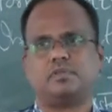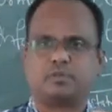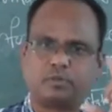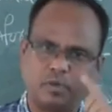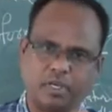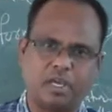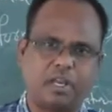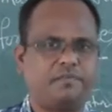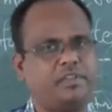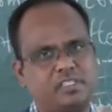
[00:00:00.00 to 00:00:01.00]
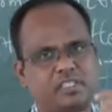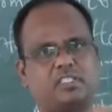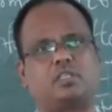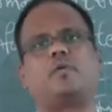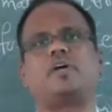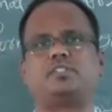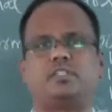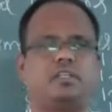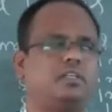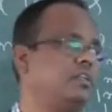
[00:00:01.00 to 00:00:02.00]
So here, if this is the
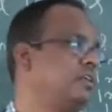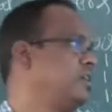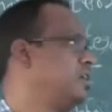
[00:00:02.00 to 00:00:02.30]
question,